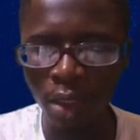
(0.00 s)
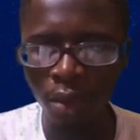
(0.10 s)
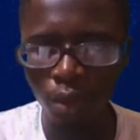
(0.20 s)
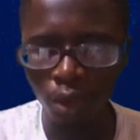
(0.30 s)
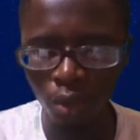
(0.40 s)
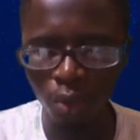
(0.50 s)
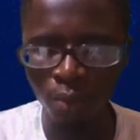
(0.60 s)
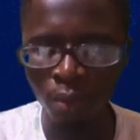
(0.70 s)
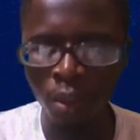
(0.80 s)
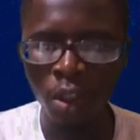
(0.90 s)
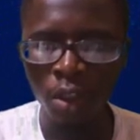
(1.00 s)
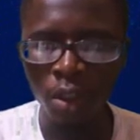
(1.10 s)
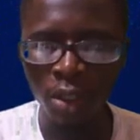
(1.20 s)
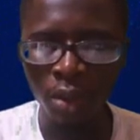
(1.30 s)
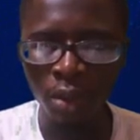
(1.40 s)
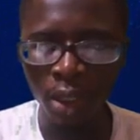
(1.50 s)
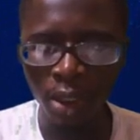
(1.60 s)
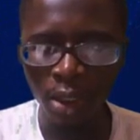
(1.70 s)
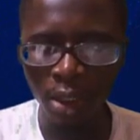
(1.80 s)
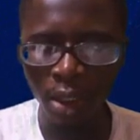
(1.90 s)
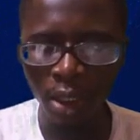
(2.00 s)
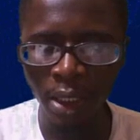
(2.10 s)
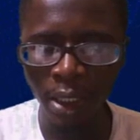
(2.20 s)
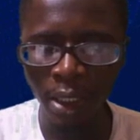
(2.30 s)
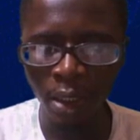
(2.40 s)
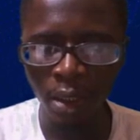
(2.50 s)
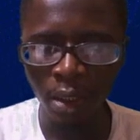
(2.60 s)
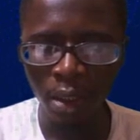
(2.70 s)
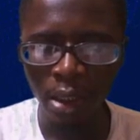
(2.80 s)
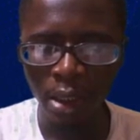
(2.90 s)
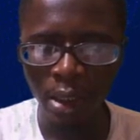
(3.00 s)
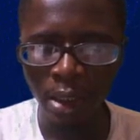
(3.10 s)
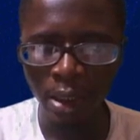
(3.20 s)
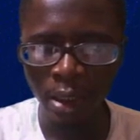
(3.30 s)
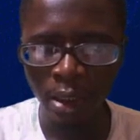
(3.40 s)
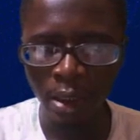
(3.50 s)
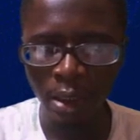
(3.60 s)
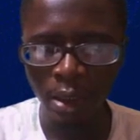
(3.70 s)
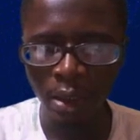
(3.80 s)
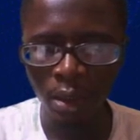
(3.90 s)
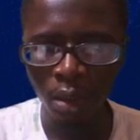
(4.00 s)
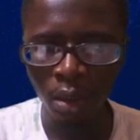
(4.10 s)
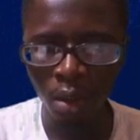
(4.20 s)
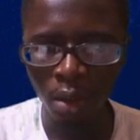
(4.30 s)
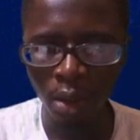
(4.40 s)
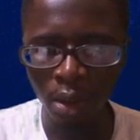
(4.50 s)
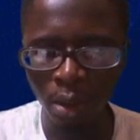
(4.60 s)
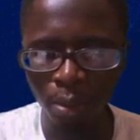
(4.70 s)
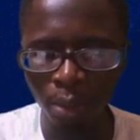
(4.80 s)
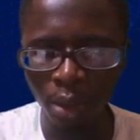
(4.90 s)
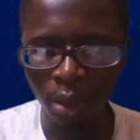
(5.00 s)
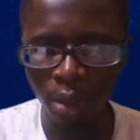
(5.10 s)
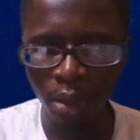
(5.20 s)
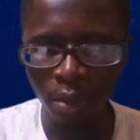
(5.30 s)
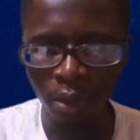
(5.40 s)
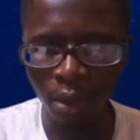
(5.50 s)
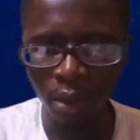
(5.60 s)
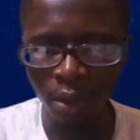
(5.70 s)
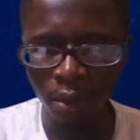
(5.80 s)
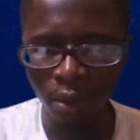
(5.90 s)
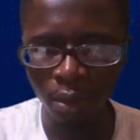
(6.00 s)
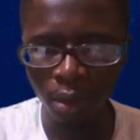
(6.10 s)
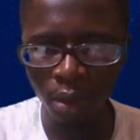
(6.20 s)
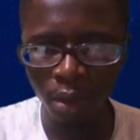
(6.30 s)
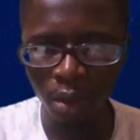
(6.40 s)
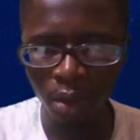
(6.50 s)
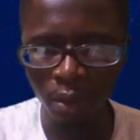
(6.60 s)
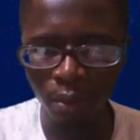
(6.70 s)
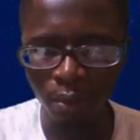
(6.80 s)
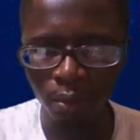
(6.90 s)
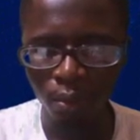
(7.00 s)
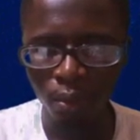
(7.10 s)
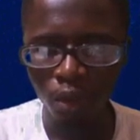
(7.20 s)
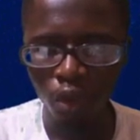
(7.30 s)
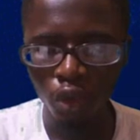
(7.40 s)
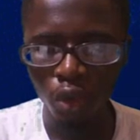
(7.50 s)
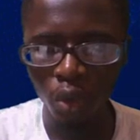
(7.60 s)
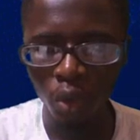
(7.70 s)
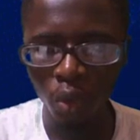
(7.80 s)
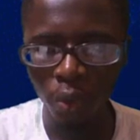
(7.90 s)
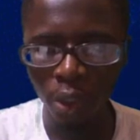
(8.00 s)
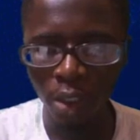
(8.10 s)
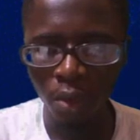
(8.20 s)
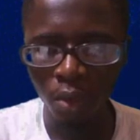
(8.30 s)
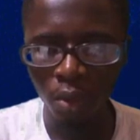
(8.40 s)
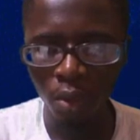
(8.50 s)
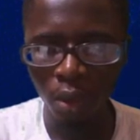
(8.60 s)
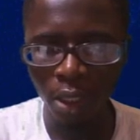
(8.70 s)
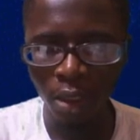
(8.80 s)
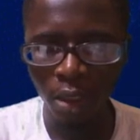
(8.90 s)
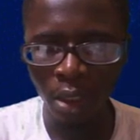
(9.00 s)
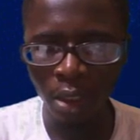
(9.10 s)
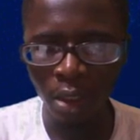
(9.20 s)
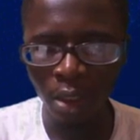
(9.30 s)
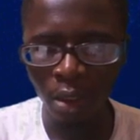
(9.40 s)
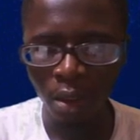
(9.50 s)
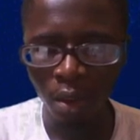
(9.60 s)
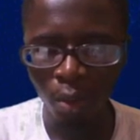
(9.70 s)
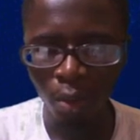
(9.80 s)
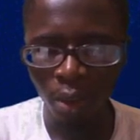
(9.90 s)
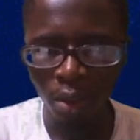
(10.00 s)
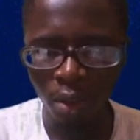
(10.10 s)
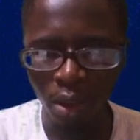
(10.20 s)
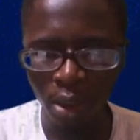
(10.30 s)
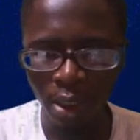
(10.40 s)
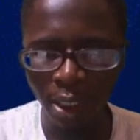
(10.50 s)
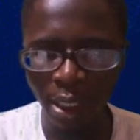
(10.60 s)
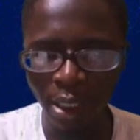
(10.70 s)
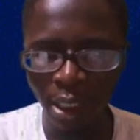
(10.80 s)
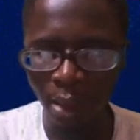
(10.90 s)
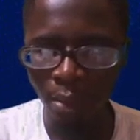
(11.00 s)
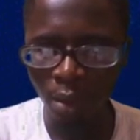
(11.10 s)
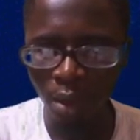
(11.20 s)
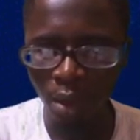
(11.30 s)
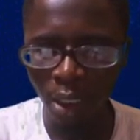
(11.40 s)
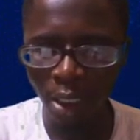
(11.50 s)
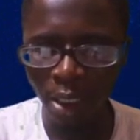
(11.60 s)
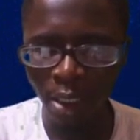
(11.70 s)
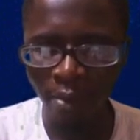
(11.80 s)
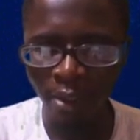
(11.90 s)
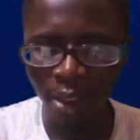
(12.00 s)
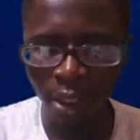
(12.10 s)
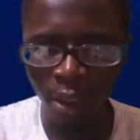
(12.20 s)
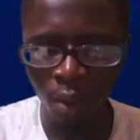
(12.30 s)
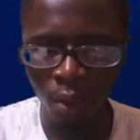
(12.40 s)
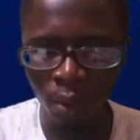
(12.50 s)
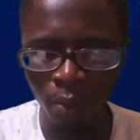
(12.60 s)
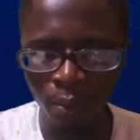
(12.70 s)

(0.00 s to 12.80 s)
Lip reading: and root 2. So as you can see here, this sort is a bit different from this. So we need to actually operate on these like terms and leave this alone.